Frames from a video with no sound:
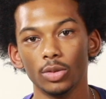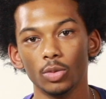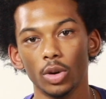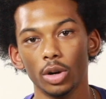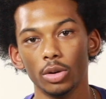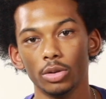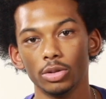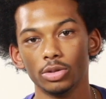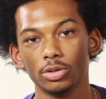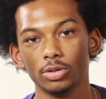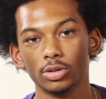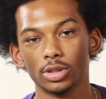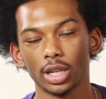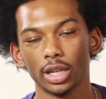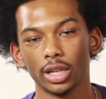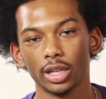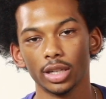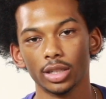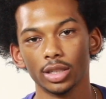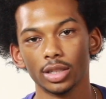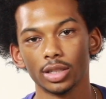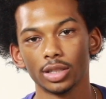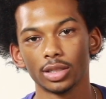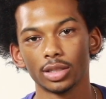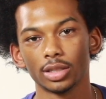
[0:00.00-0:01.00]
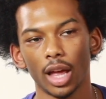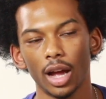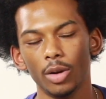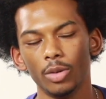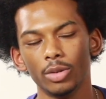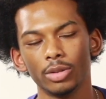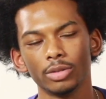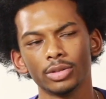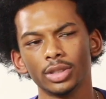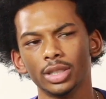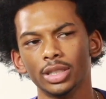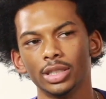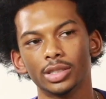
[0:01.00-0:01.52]
what would you change? I
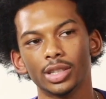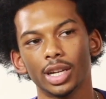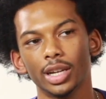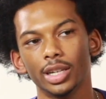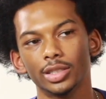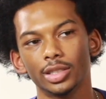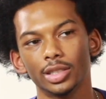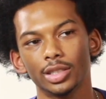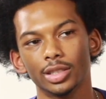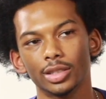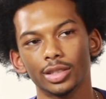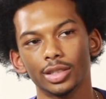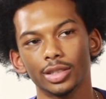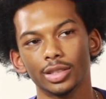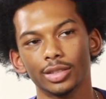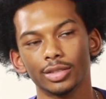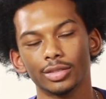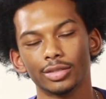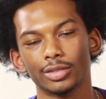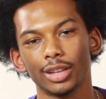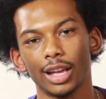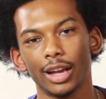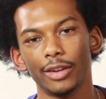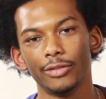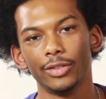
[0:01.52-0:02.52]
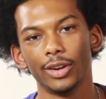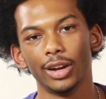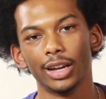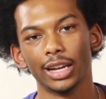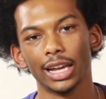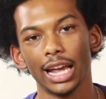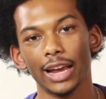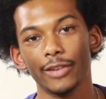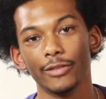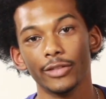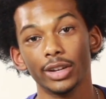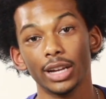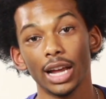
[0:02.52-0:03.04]
wouldn't really change anything. I feel like
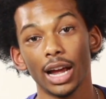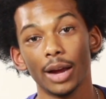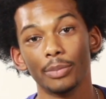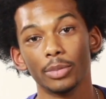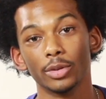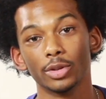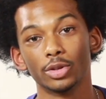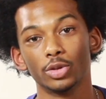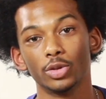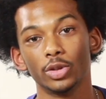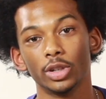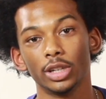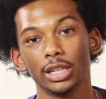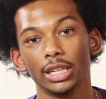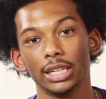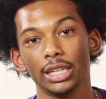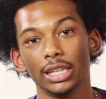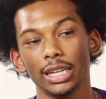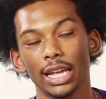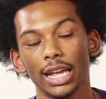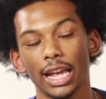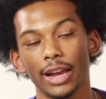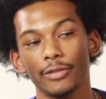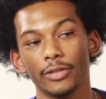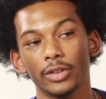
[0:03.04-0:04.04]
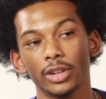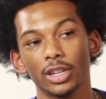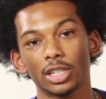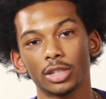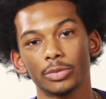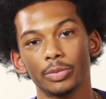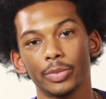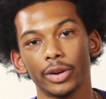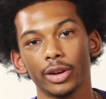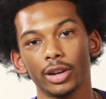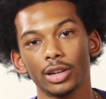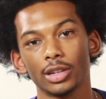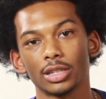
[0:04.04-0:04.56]
every opportunity, every
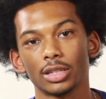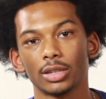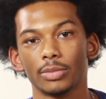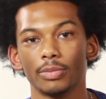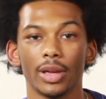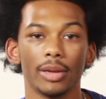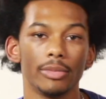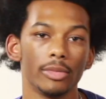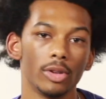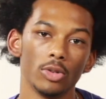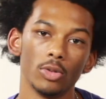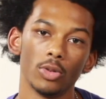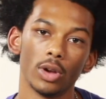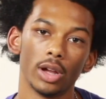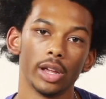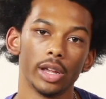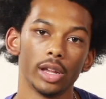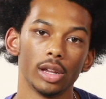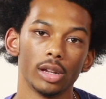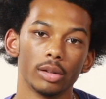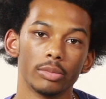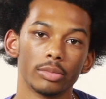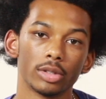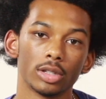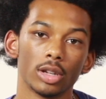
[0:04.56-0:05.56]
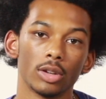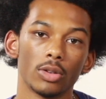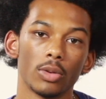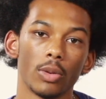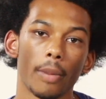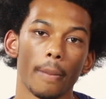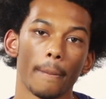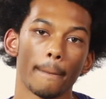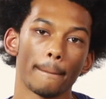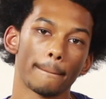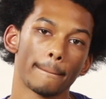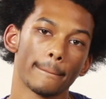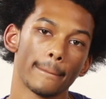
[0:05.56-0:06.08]
experience made me who I am, so
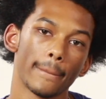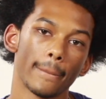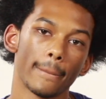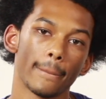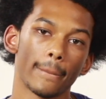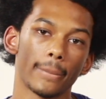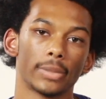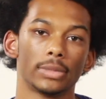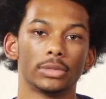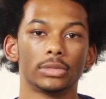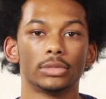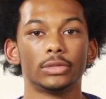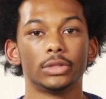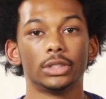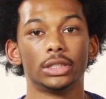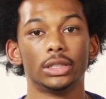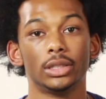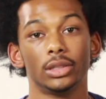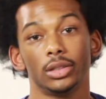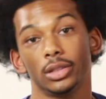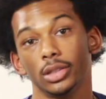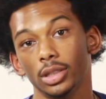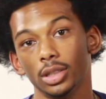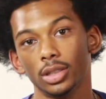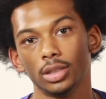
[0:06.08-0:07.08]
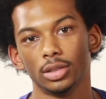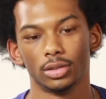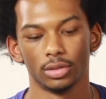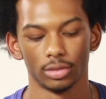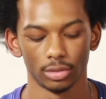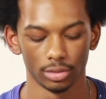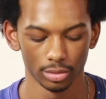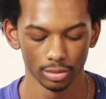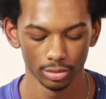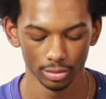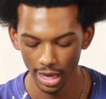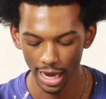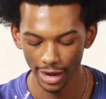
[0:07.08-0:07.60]
yeah.
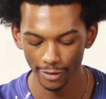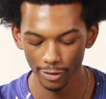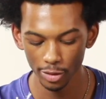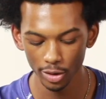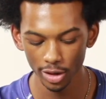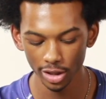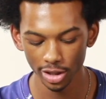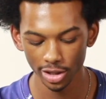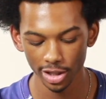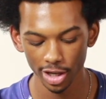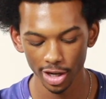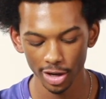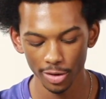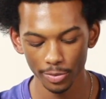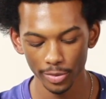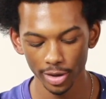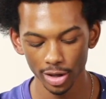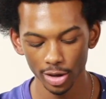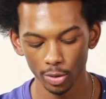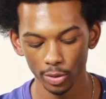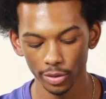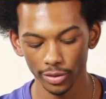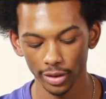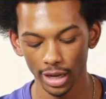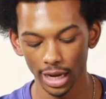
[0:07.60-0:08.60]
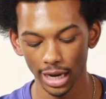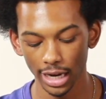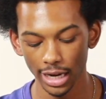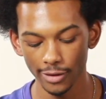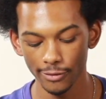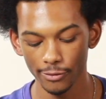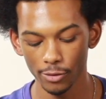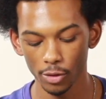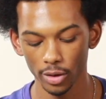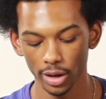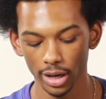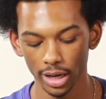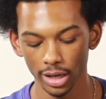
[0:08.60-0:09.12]
If you could share a meal with any
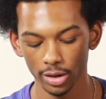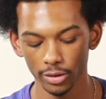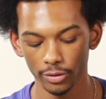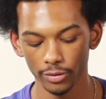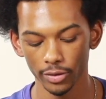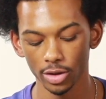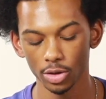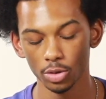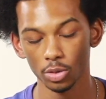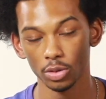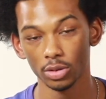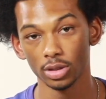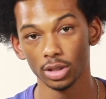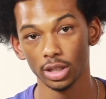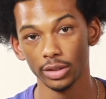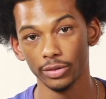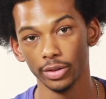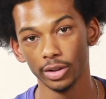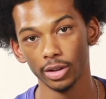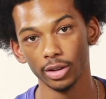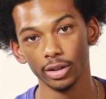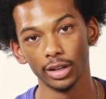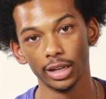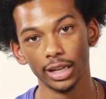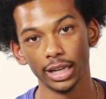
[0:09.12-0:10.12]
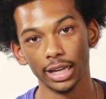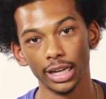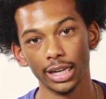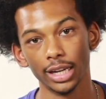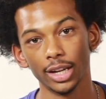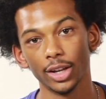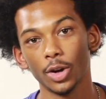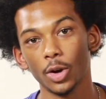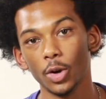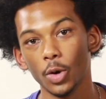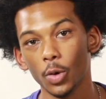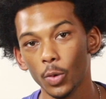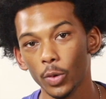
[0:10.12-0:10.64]
4 individuals, living or dead,
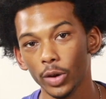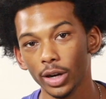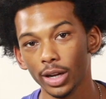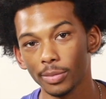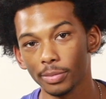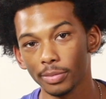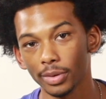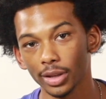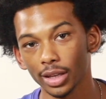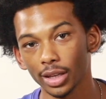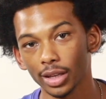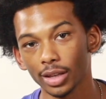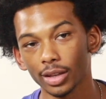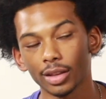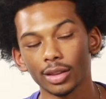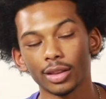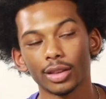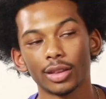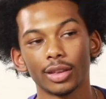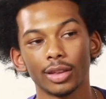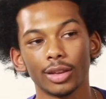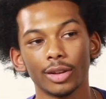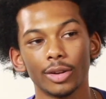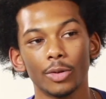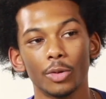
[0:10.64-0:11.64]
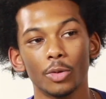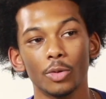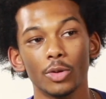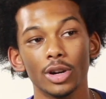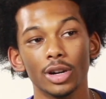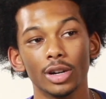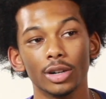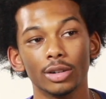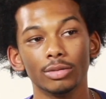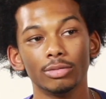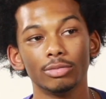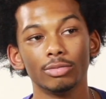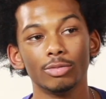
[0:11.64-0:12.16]
who would it be?
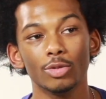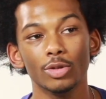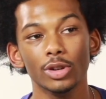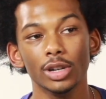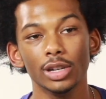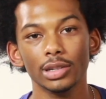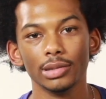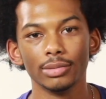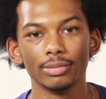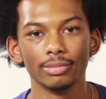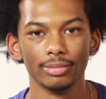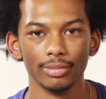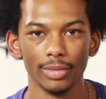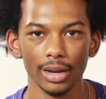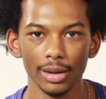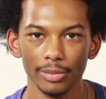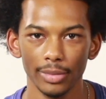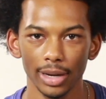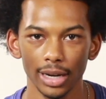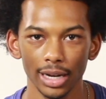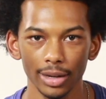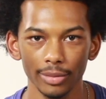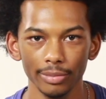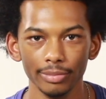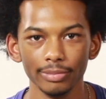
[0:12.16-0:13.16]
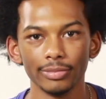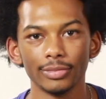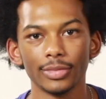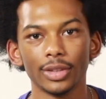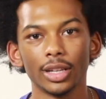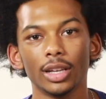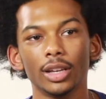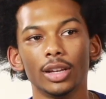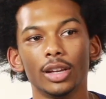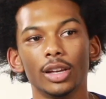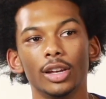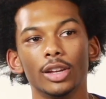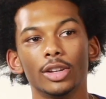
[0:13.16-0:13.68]
Well, 1, my mom.
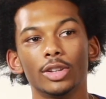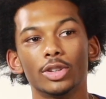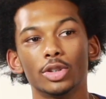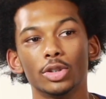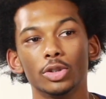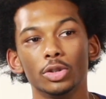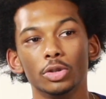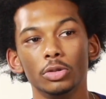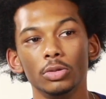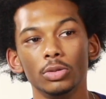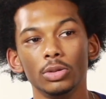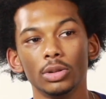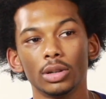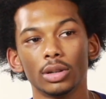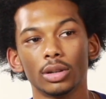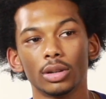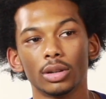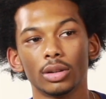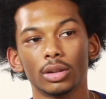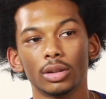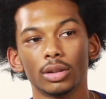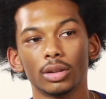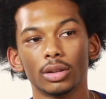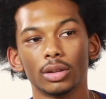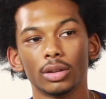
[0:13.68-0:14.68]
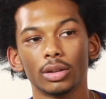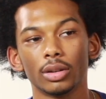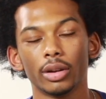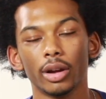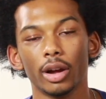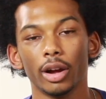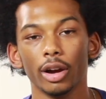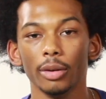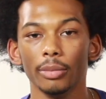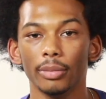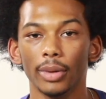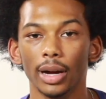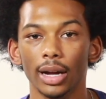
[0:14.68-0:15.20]
2,
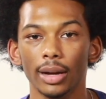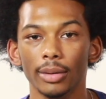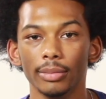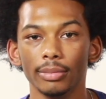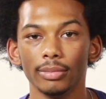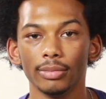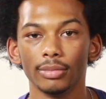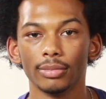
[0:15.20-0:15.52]
her mom.